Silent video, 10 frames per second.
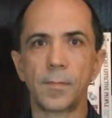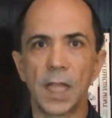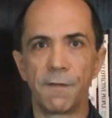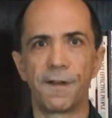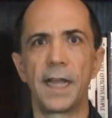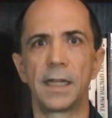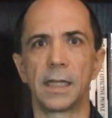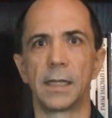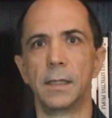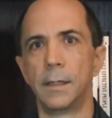And
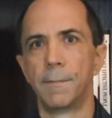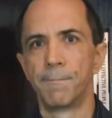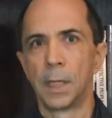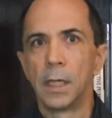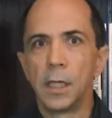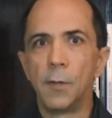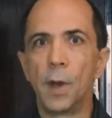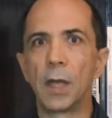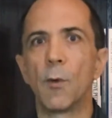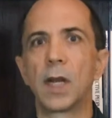finally, you
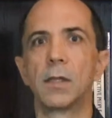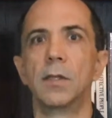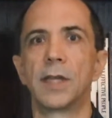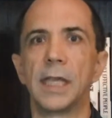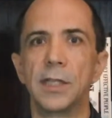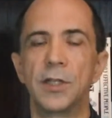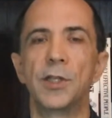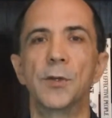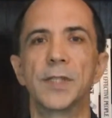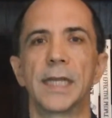might want to look into
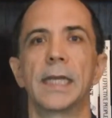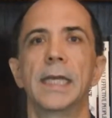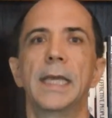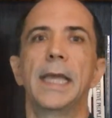using